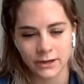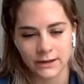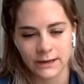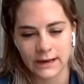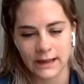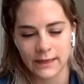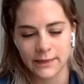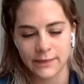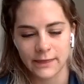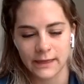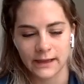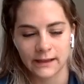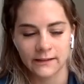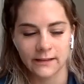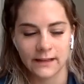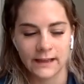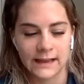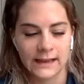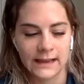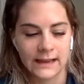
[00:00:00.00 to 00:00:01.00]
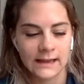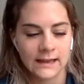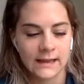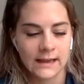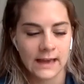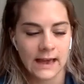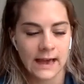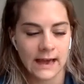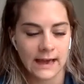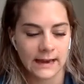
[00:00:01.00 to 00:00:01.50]
And I think like,
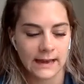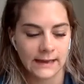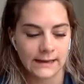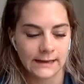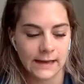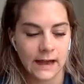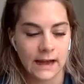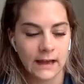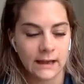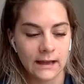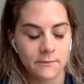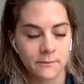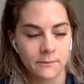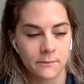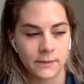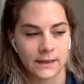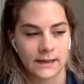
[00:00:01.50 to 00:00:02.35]
had I not